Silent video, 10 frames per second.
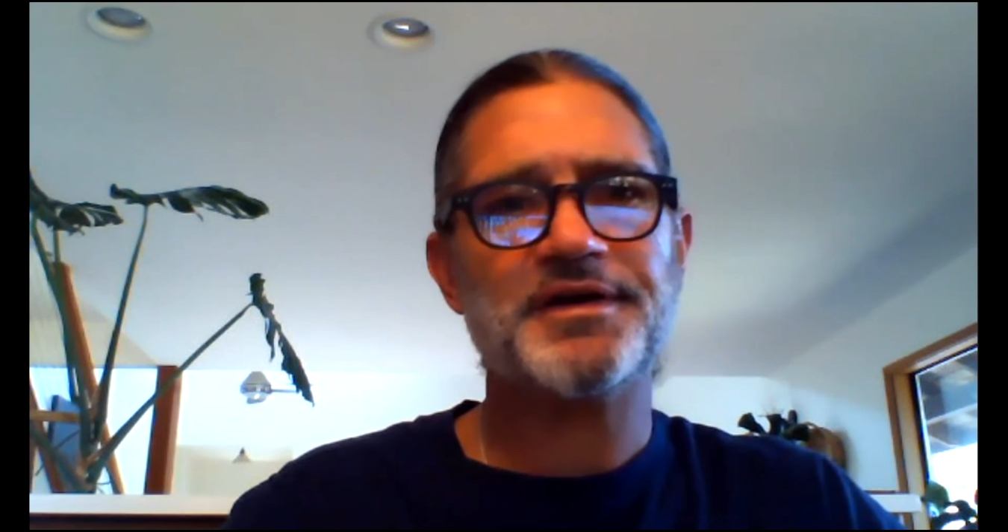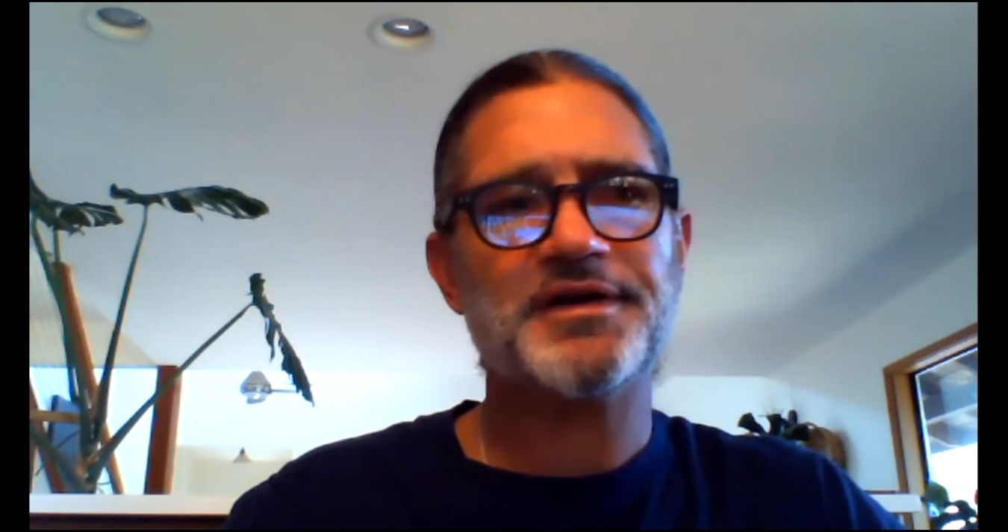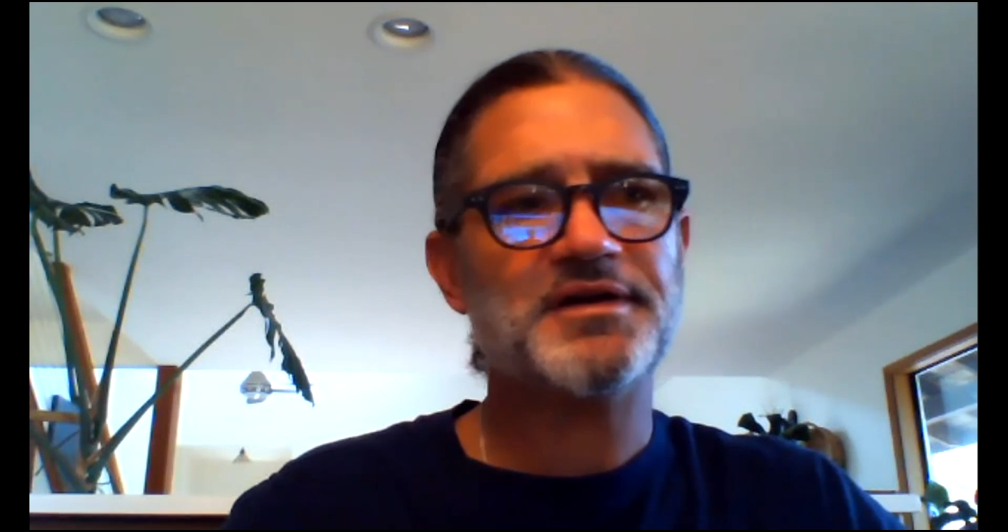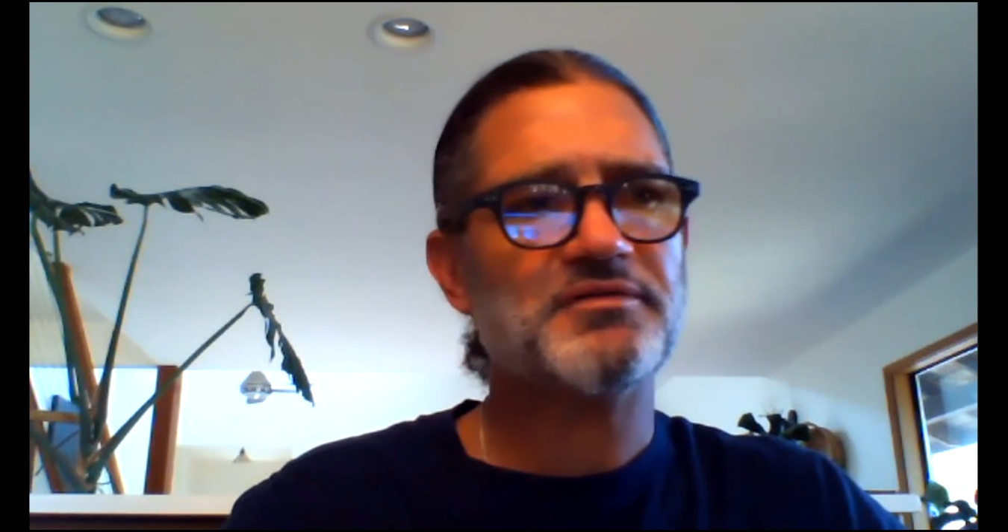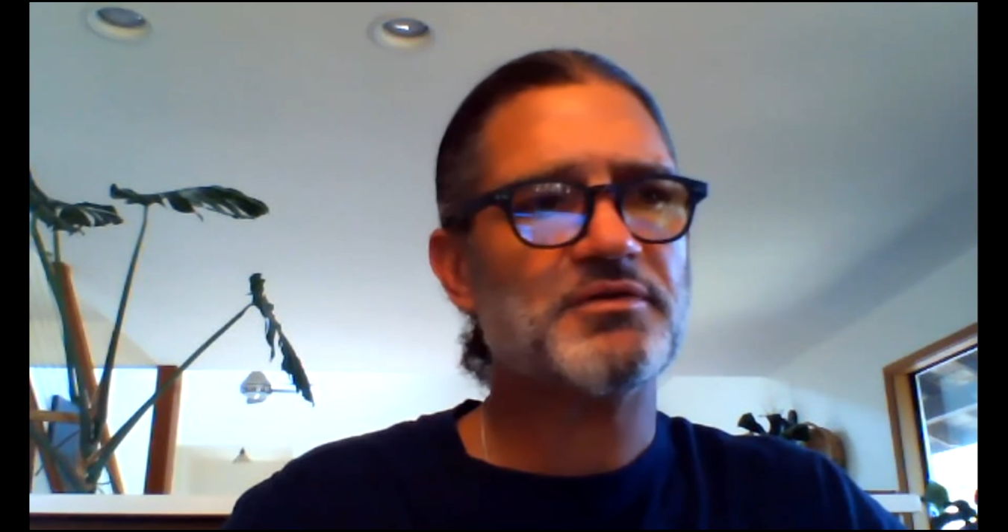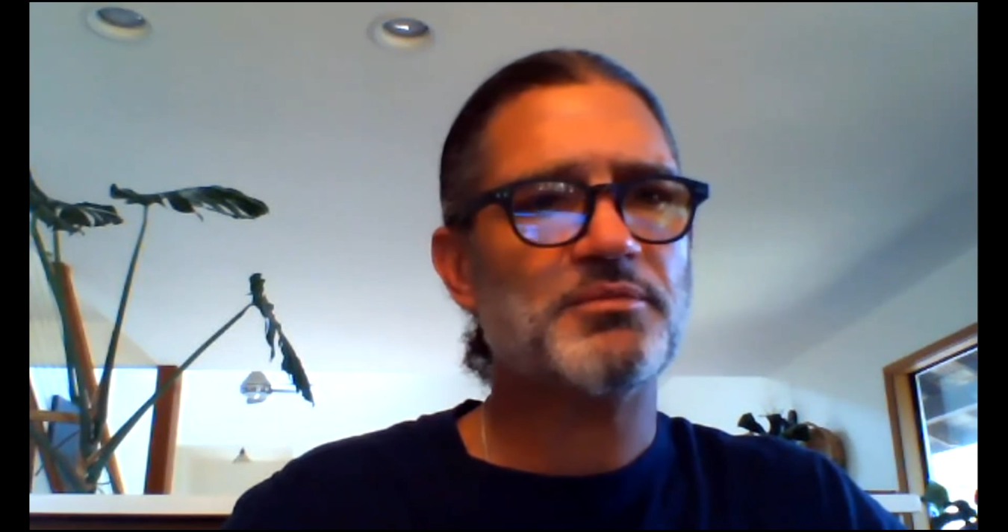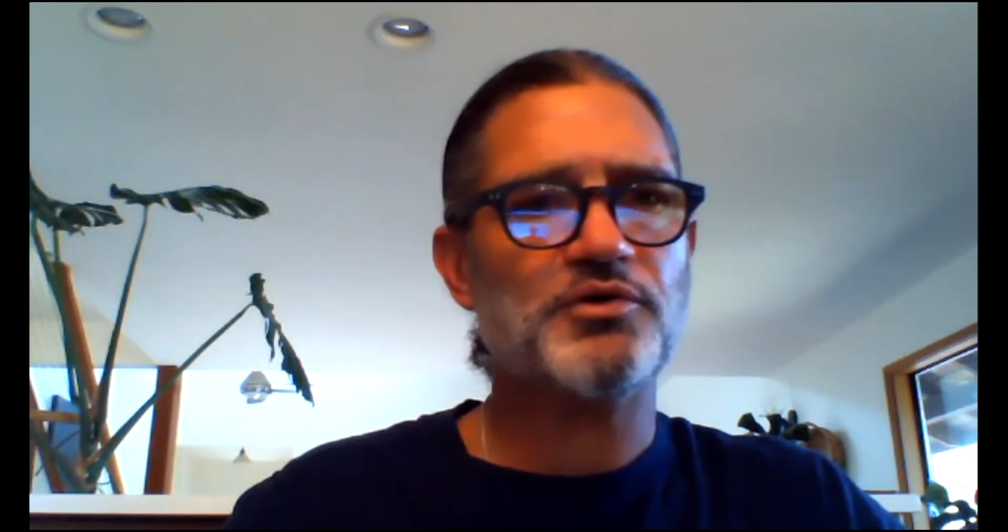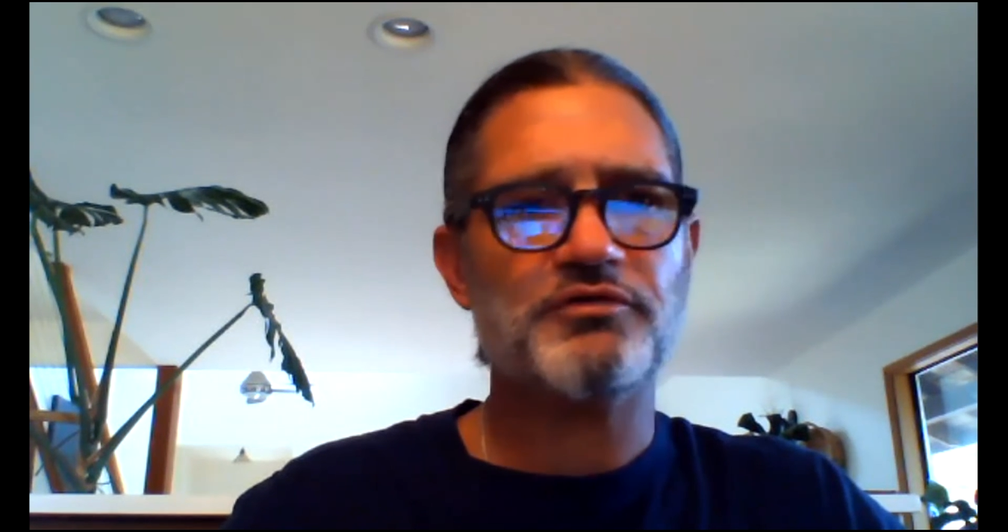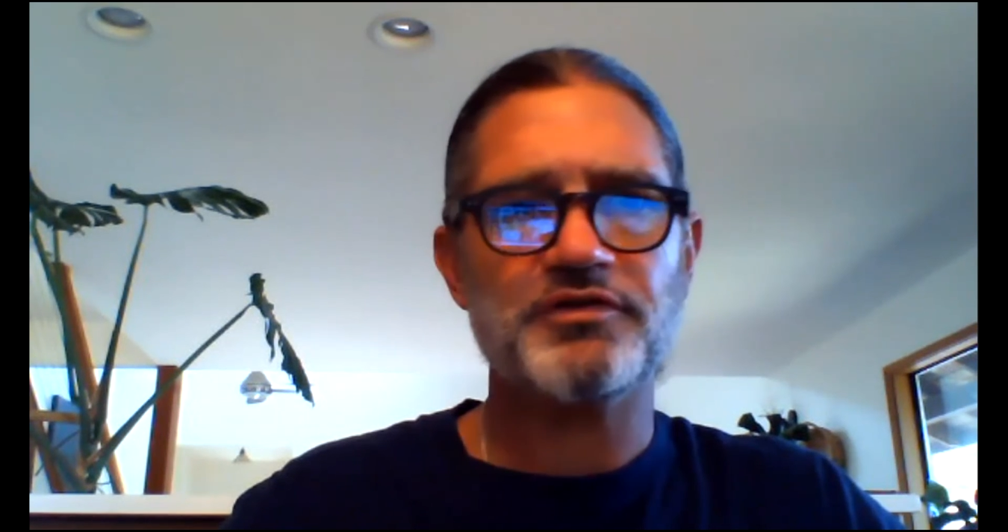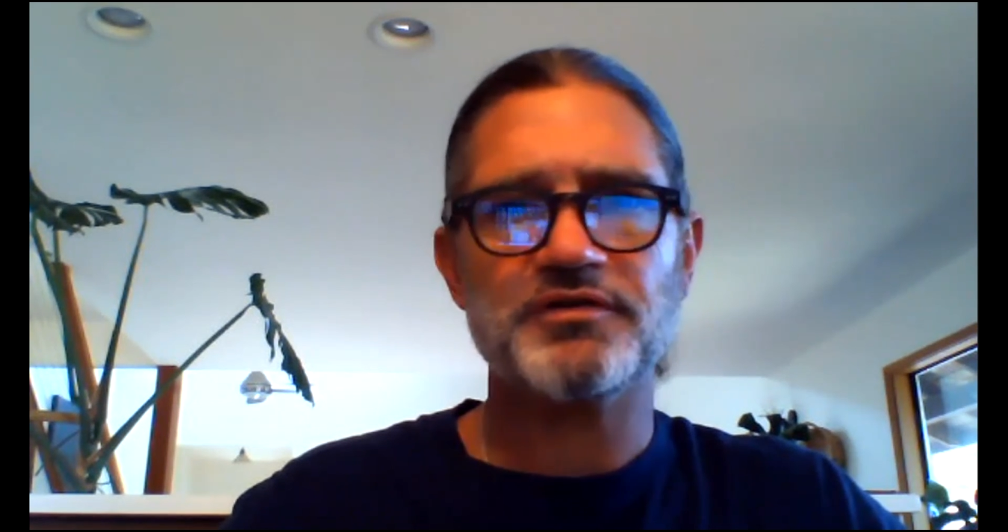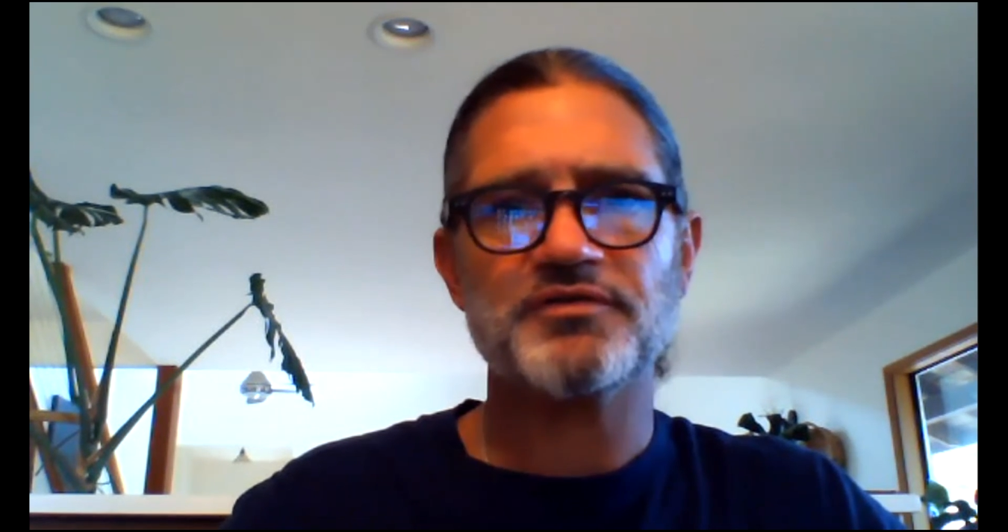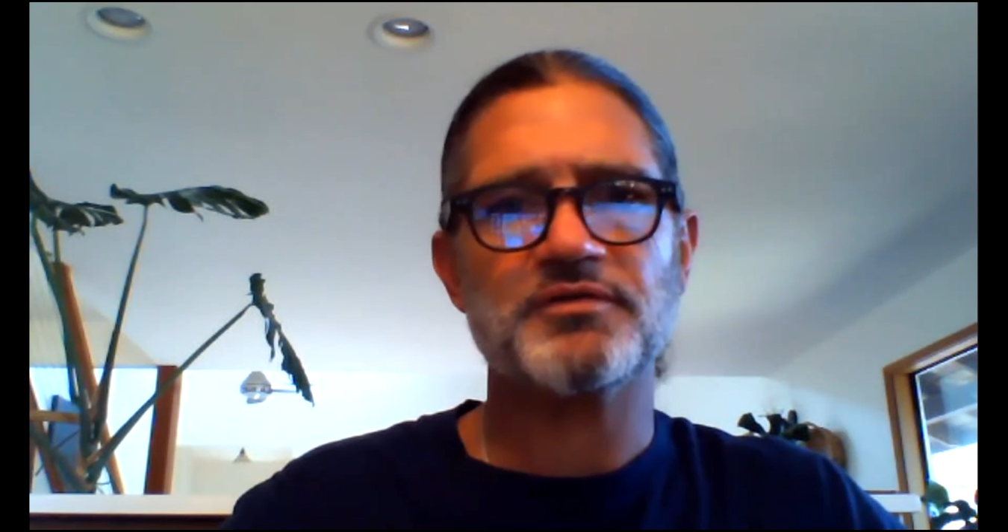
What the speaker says: and even movies